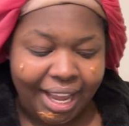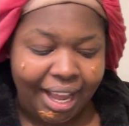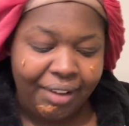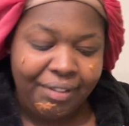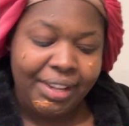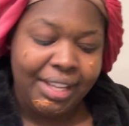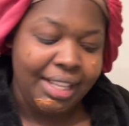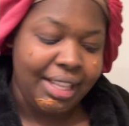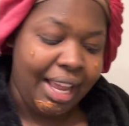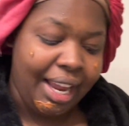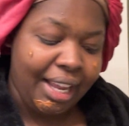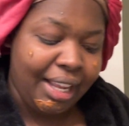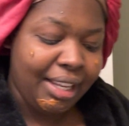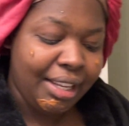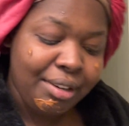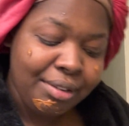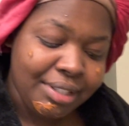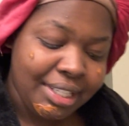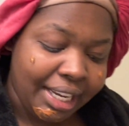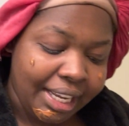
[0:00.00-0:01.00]
be like a
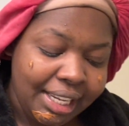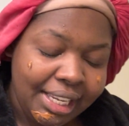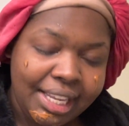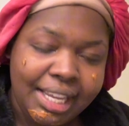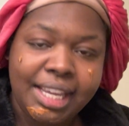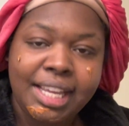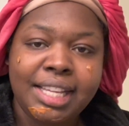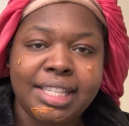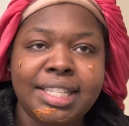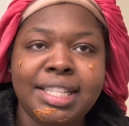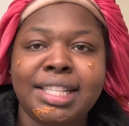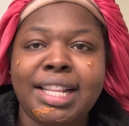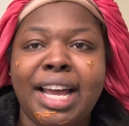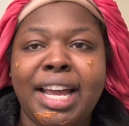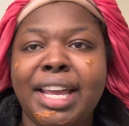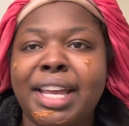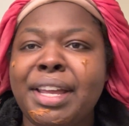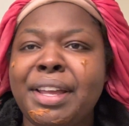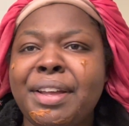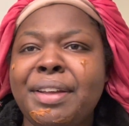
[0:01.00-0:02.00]
little jelly, because it's
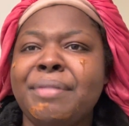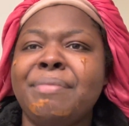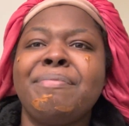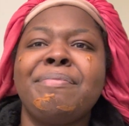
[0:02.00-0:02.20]
like,